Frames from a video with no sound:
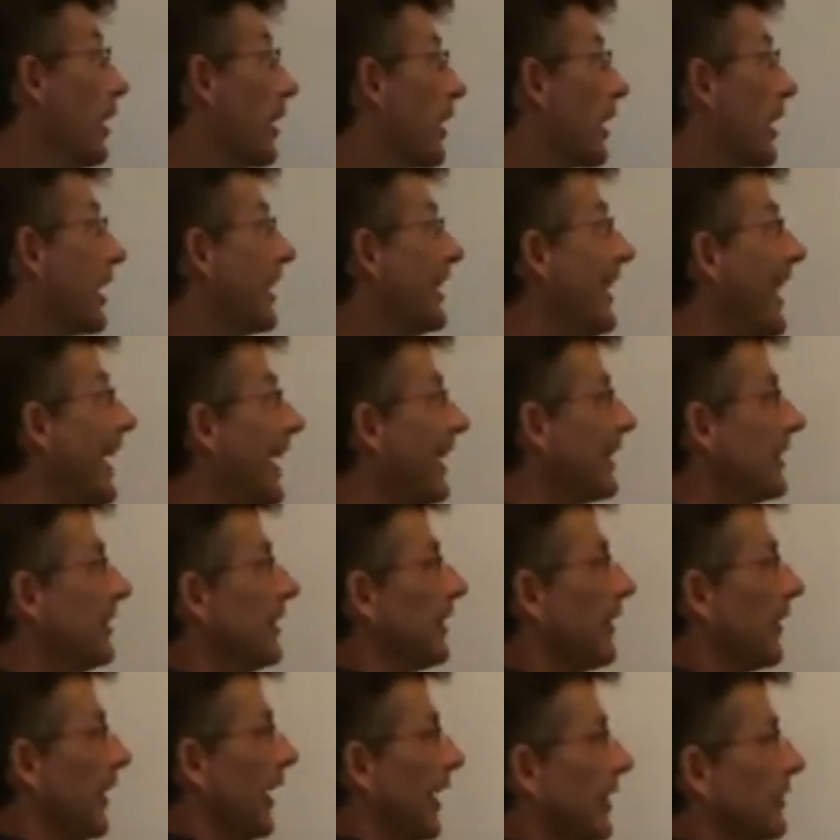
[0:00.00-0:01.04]
connecting
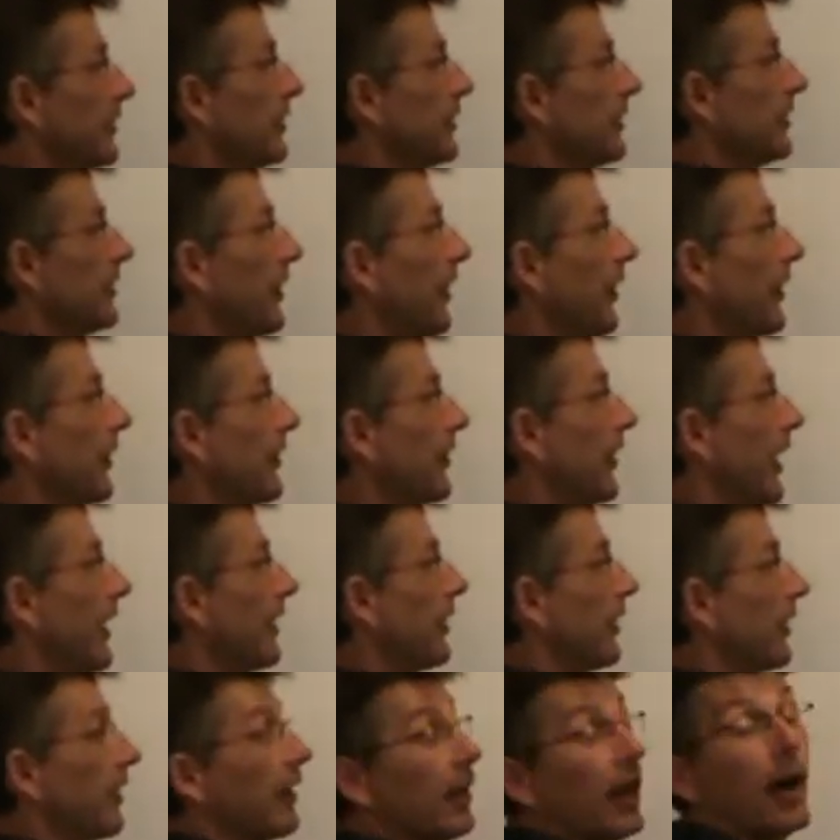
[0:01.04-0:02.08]
that to the
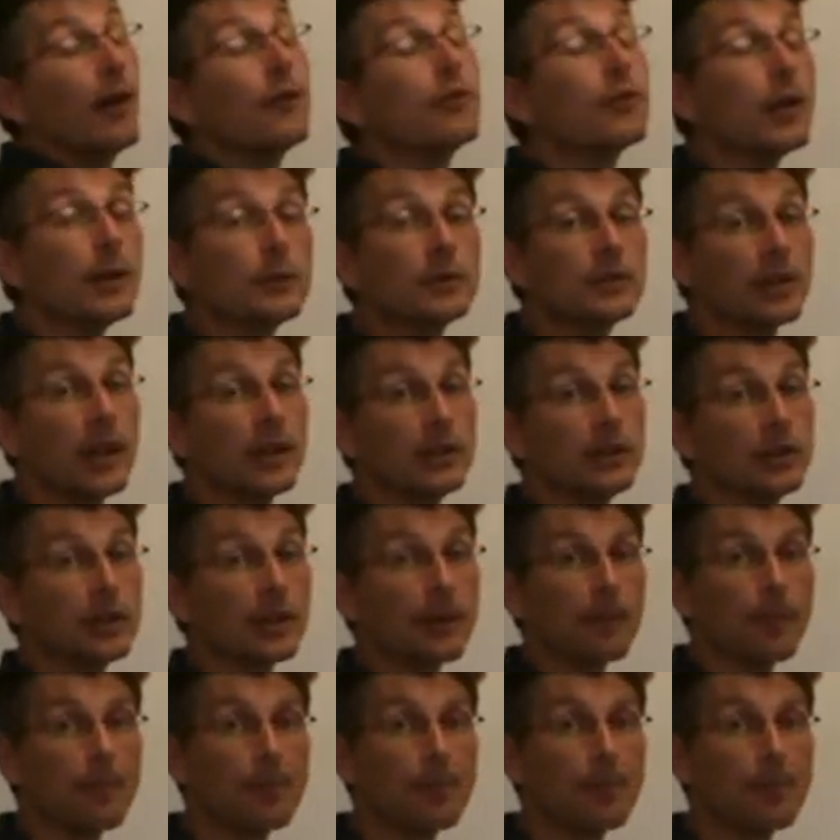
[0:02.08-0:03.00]
centre of rotation.